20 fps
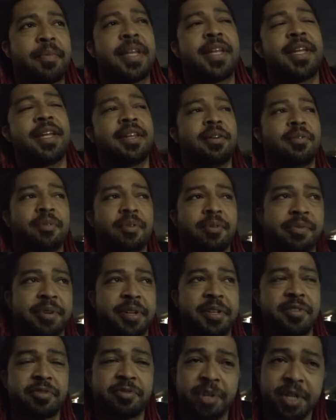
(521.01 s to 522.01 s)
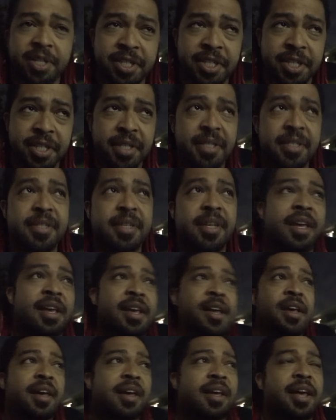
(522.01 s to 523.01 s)
And then there were restrictions,
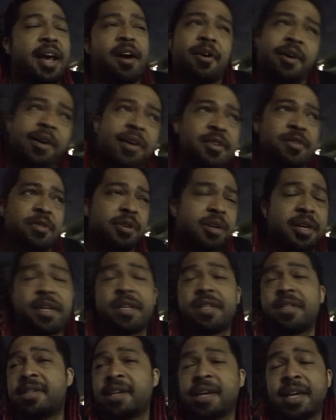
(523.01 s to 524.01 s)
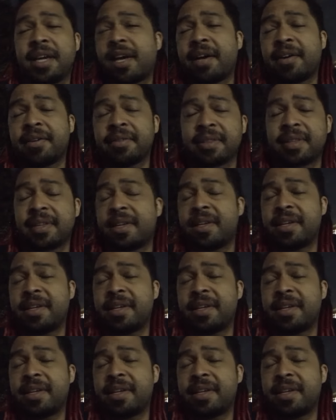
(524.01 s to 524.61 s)
how you couldn't take out